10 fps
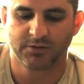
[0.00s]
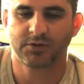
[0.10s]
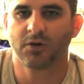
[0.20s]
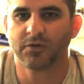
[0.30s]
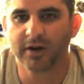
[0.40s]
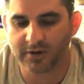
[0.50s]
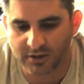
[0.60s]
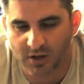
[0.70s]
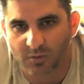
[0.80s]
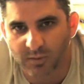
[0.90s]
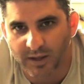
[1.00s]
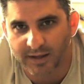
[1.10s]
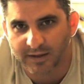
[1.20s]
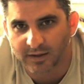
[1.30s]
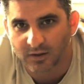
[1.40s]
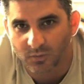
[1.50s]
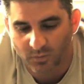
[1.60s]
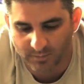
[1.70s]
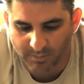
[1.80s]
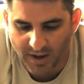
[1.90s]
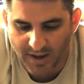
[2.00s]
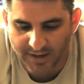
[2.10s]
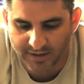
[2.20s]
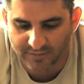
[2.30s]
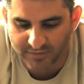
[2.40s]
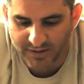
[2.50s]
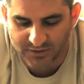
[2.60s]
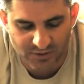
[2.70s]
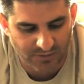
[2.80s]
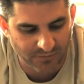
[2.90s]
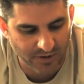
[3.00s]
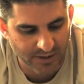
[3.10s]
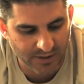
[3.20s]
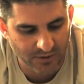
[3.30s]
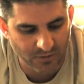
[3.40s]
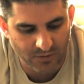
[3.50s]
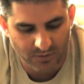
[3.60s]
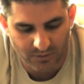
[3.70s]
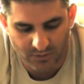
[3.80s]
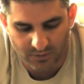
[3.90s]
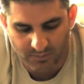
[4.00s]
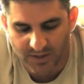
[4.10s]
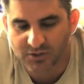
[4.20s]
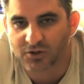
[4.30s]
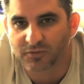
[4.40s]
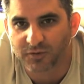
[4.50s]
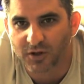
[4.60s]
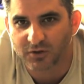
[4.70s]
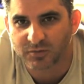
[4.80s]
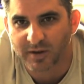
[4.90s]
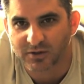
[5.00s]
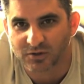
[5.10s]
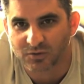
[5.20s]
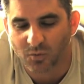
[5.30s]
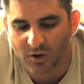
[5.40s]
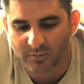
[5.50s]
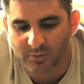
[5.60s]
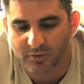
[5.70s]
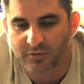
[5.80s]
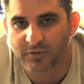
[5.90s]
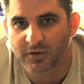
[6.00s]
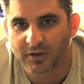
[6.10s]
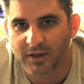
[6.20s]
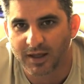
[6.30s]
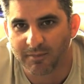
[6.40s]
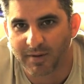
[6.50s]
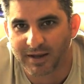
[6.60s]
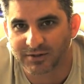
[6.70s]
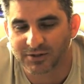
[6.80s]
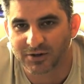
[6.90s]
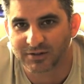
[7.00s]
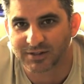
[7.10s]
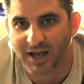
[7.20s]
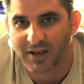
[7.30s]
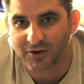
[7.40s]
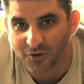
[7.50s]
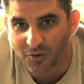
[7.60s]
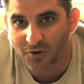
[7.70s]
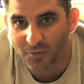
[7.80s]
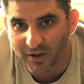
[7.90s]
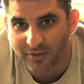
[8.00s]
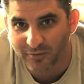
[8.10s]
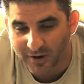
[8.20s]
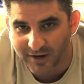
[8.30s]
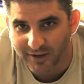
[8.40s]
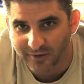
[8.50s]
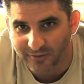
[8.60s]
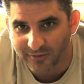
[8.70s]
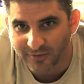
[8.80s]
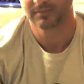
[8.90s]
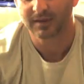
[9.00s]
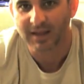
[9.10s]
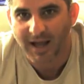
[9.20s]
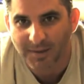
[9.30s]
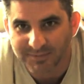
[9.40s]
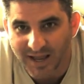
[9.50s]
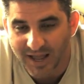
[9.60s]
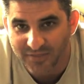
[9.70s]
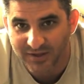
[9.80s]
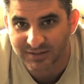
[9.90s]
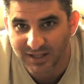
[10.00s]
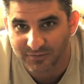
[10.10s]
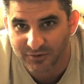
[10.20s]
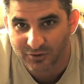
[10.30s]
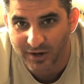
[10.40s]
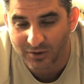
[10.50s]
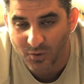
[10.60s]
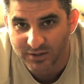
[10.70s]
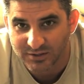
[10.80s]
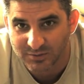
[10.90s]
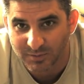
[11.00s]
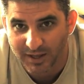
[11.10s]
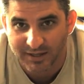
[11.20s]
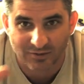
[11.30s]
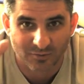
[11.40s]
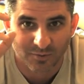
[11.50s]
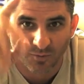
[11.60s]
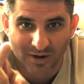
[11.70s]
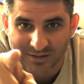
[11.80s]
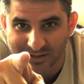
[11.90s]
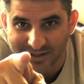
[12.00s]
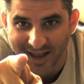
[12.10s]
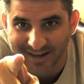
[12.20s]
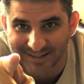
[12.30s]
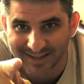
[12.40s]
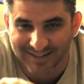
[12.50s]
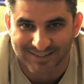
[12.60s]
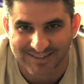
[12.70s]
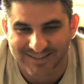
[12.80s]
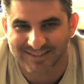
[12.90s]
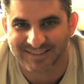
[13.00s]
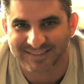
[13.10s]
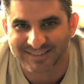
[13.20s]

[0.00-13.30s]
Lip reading: So there you go, Blake. When buying a VHF radio, make sure it floats, make sure it's waterproof, and make sure it's got NOAA weather radio. I'm Ty. Thanks a lot for the great questions, Blake, and you've been watching Yak in Texas.